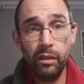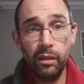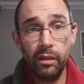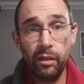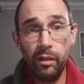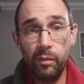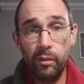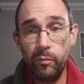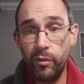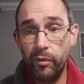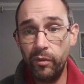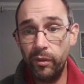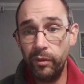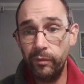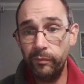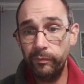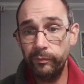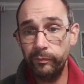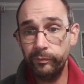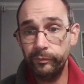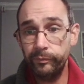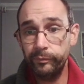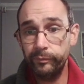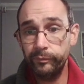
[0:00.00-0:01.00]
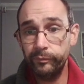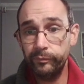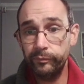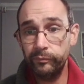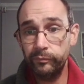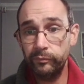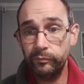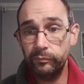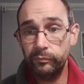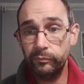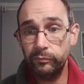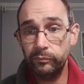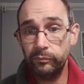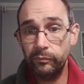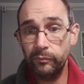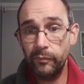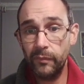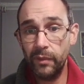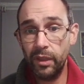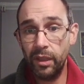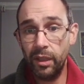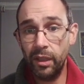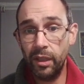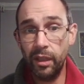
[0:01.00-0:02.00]
armor roll.
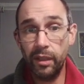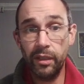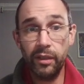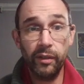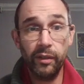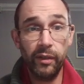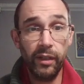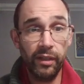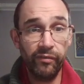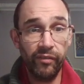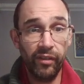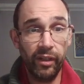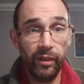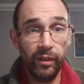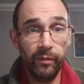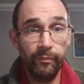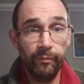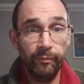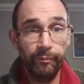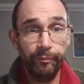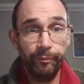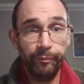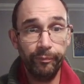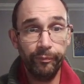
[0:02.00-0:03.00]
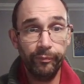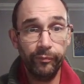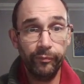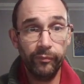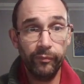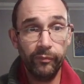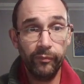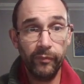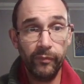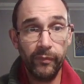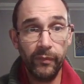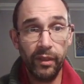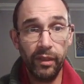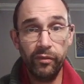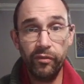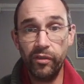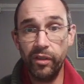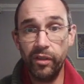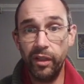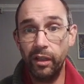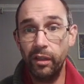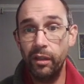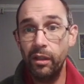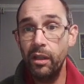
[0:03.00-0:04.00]
So he's fine.
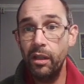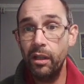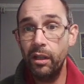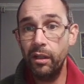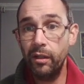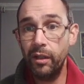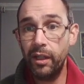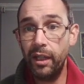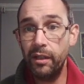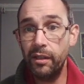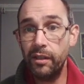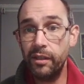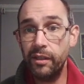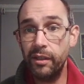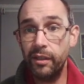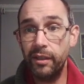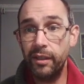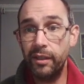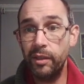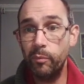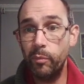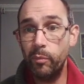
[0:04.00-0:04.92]
Interesting. Okay, so then the